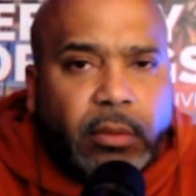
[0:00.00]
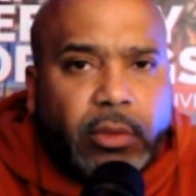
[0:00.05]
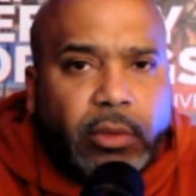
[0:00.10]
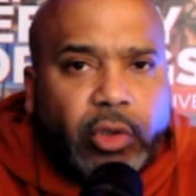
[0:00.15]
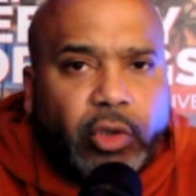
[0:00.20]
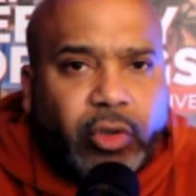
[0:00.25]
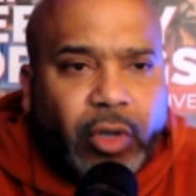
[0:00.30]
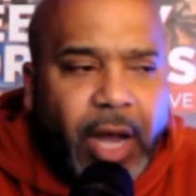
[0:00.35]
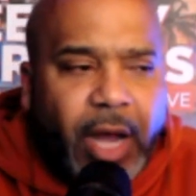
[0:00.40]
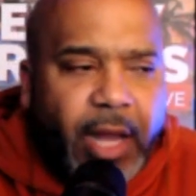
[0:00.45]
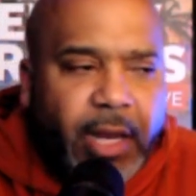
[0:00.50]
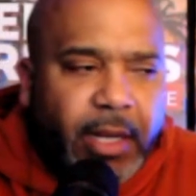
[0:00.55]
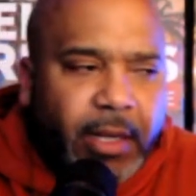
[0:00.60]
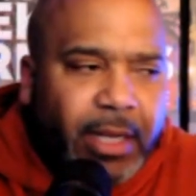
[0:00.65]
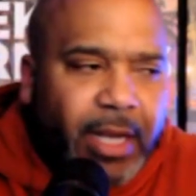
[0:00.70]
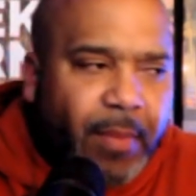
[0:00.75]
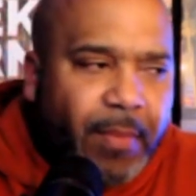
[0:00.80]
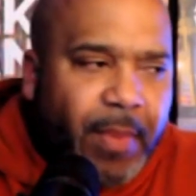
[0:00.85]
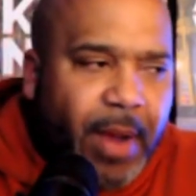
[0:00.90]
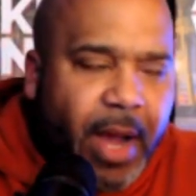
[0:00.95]
trying to
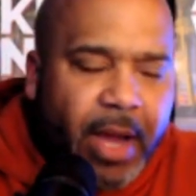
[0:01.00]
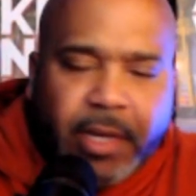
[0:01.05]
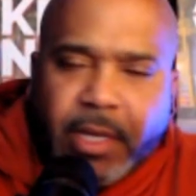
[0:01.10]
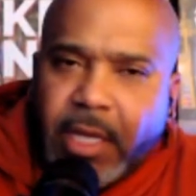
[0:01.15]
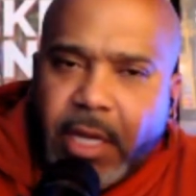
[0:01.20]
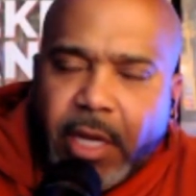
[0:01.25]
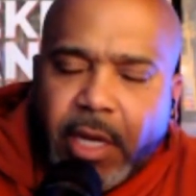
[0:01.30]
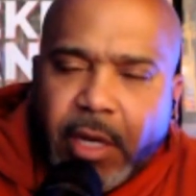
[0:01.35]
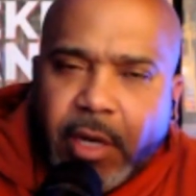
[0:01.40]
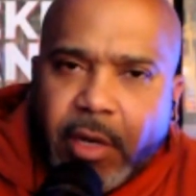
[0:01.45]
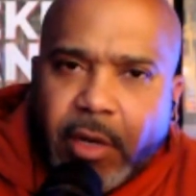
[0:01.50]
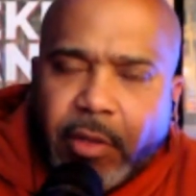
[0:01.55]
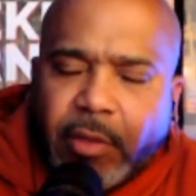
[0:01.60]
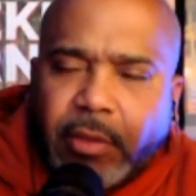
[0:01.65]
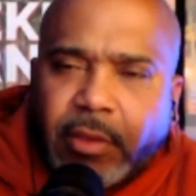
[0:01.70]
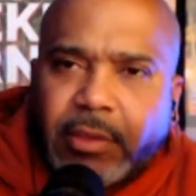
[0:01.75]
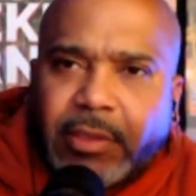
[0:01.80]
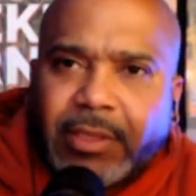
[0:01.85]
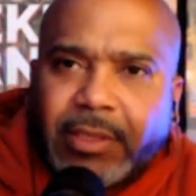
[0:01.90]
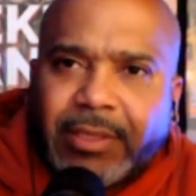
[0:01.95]
come out here
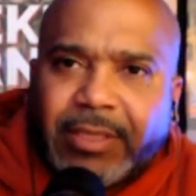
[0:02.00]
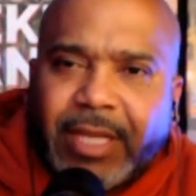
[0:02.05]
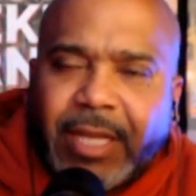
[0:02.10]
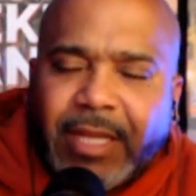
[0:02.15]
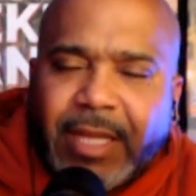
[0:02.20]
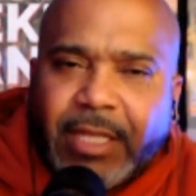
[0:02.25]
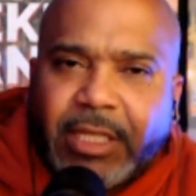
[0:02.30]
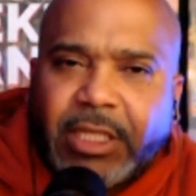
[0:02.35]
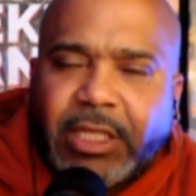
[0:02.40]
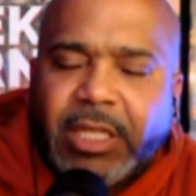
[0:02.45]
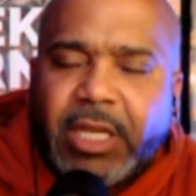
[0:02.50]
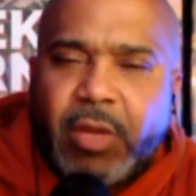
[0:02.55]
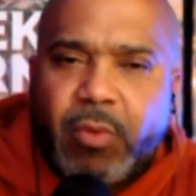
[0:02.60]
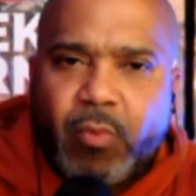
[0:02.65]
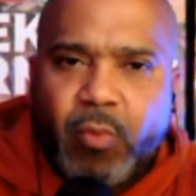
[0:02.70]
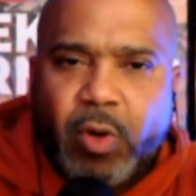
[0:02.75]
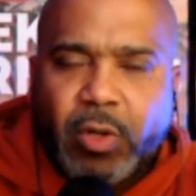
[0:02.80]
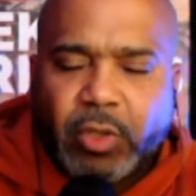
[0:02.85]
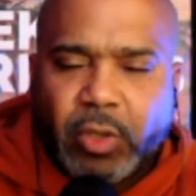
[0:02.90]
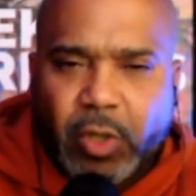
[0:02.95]
to say that she
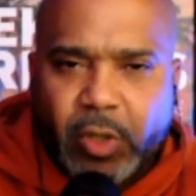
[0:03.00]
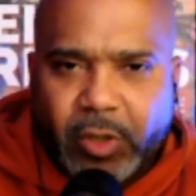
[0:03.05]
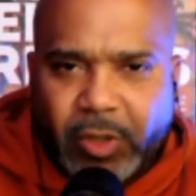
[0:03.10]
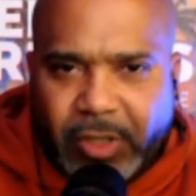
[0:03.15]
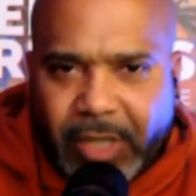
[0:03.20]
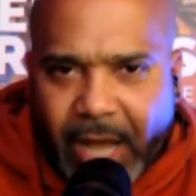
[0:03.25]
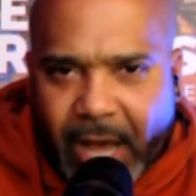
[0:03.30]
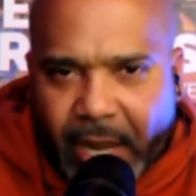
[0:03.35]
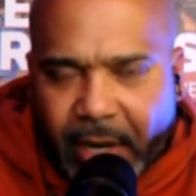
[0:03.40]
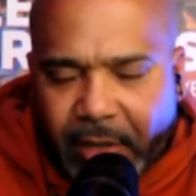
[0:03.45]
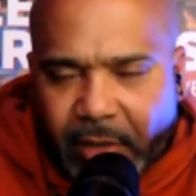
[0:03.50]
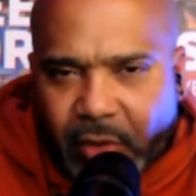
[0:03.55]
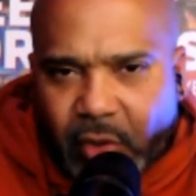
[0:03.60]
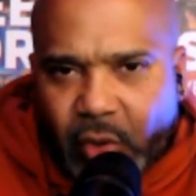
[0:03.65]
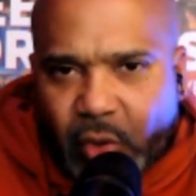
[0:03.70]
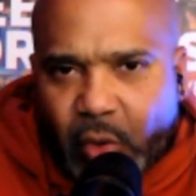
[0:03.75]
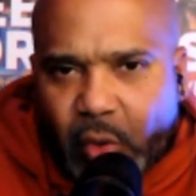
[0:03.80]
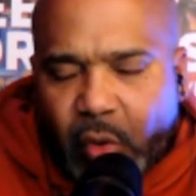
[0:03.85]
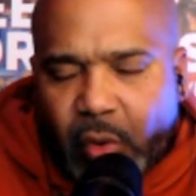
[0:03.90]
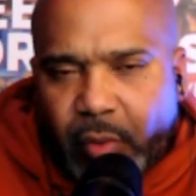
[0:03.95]
wants her side of the
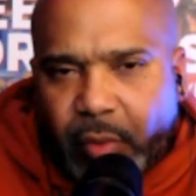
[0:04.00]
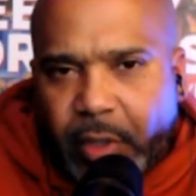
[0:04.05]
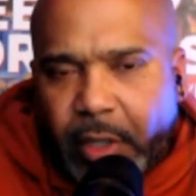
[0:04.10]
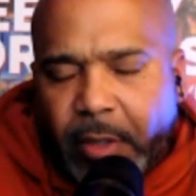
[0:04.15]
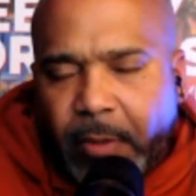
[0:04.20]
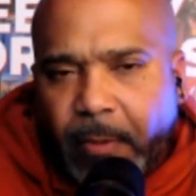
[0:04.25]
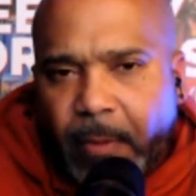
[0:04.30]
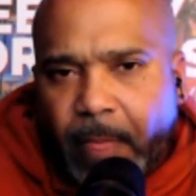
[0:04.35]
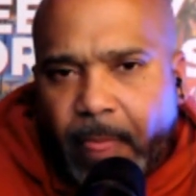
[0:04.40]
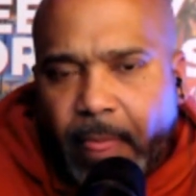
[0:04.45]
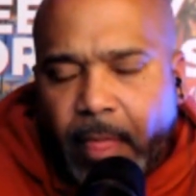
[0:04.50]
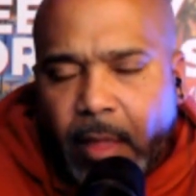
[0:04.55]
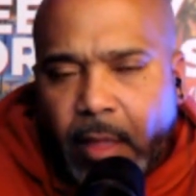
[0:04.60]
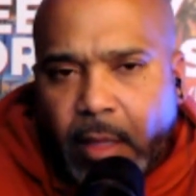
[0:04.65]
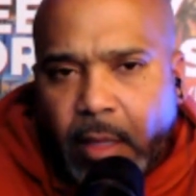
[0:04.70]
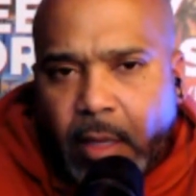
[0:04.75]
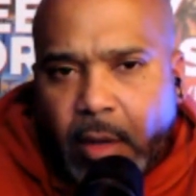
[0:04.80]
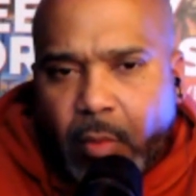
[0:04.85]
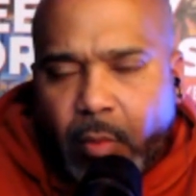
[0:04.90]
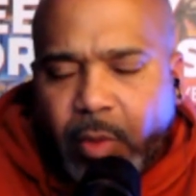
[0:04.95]
story.
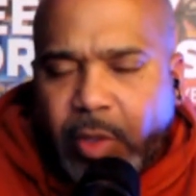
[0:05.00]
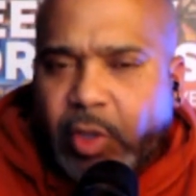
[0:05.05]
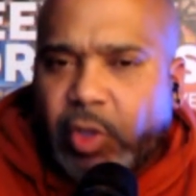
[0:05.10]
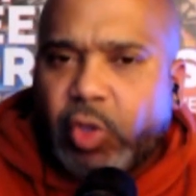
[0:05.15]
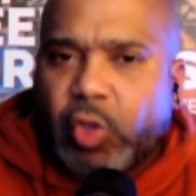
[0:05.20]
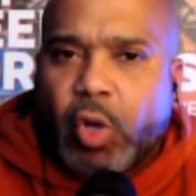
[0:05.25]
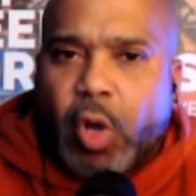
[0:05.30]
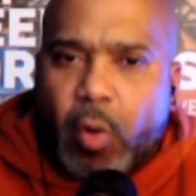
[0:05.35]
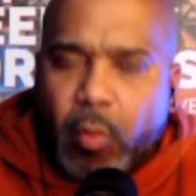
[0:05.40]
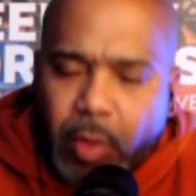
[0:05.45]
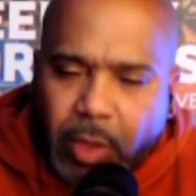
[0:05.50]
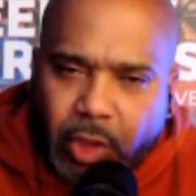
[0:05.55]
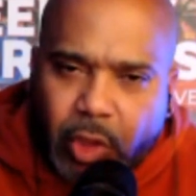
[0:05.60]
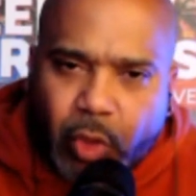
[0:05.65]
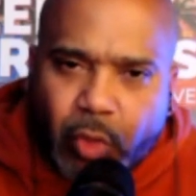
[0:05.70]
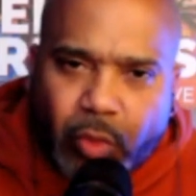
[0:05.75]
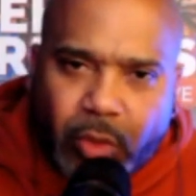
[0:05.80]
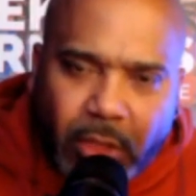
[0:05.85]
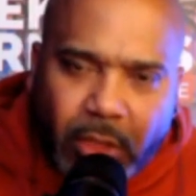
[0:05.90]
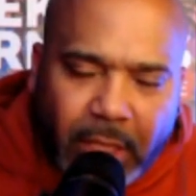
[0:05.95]
We saw what
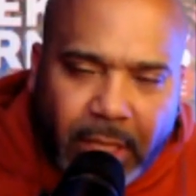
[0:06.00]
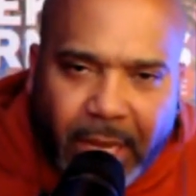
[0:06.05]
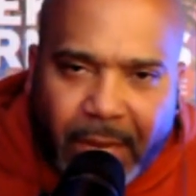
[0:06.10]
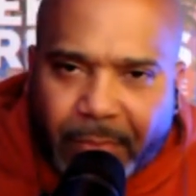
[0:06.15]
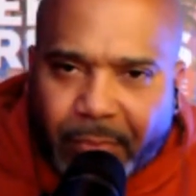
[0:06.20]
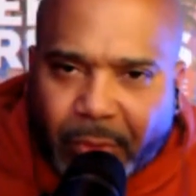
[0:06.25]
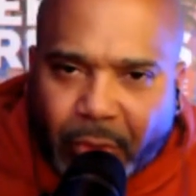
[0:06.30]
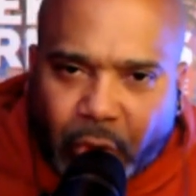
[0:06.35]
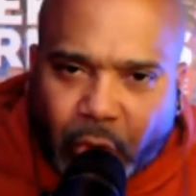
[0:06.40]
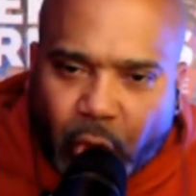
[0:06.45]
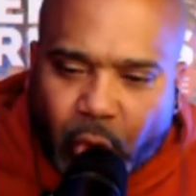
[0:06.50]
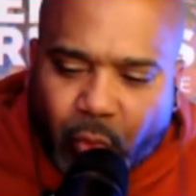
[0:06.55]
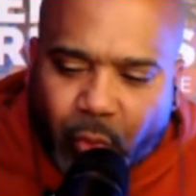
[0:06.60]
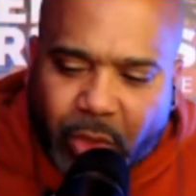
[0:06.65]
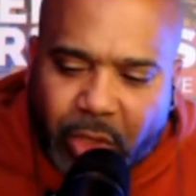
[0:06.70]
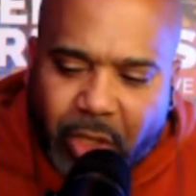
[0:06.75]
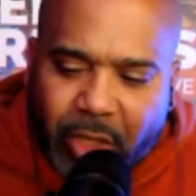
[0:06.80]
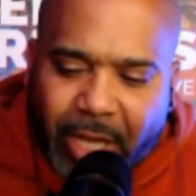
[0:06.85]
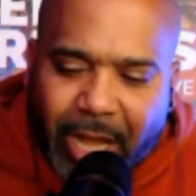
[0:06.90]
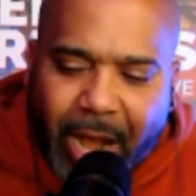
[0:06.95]
you did, Apryl Jones,
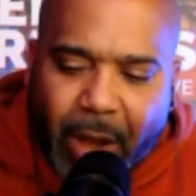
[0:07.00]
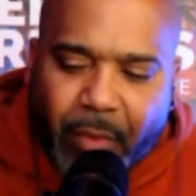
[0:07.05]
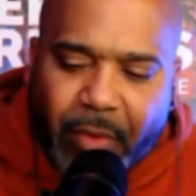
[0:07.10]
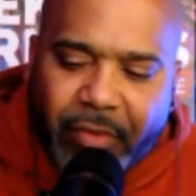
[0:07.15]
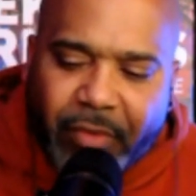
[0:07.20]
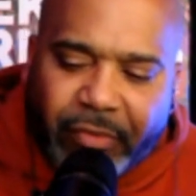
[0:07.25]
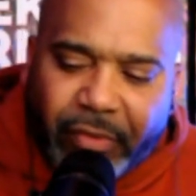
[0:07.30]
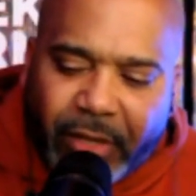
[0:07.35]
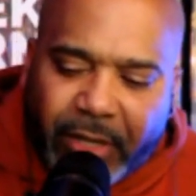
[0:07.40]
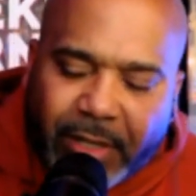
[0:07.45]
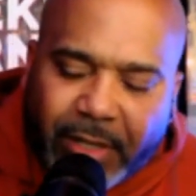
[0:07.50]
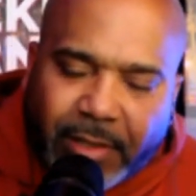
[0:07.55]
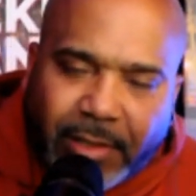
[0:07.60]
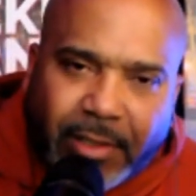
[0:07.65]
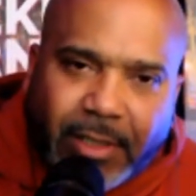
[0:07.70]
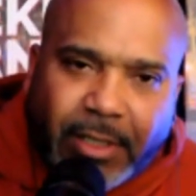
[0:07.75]
when you got with Fizz.